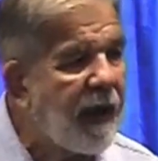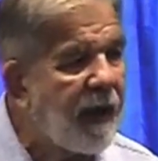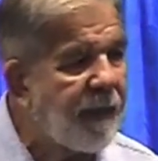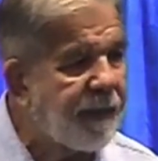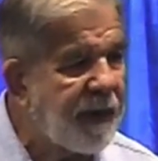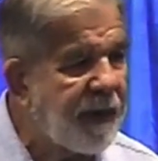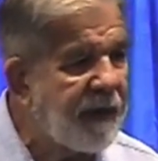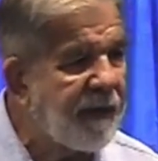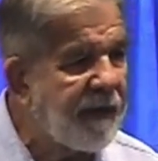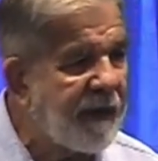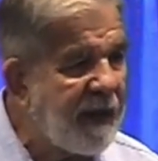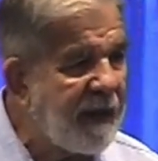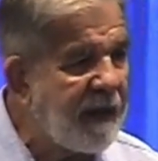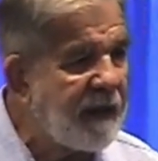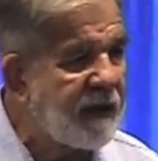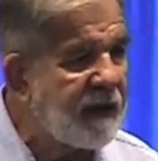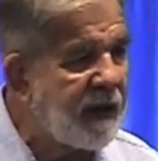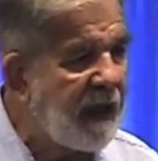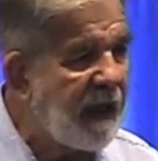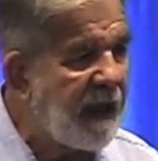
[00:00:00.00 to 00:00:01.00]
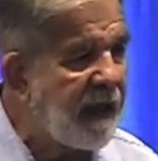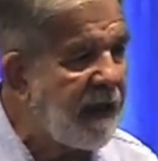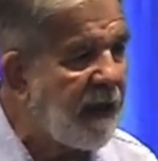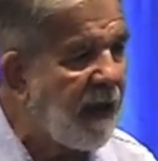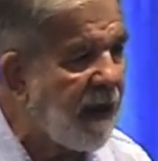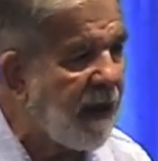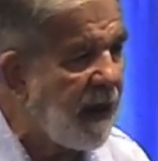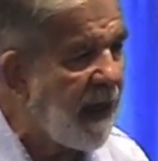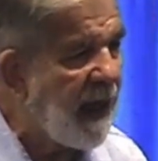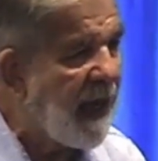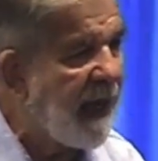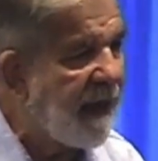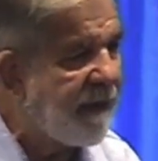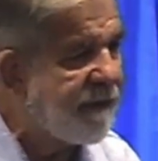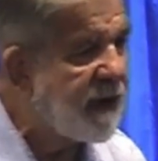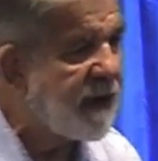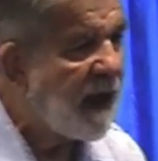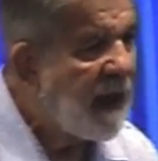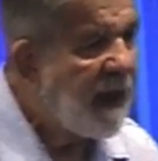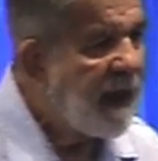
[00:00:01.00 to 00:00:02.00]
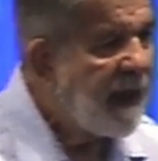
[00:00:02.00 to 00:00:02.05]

up in things in our lives.